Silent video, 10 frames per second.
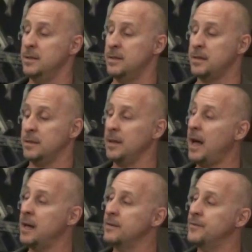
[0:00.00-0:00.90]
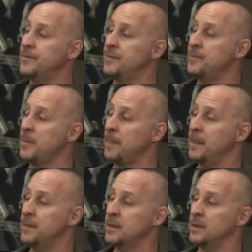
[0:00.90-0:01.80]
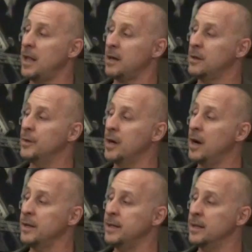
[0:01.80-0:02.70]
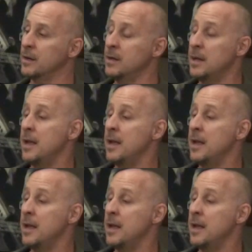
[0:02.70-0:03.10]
there's a lot going on here.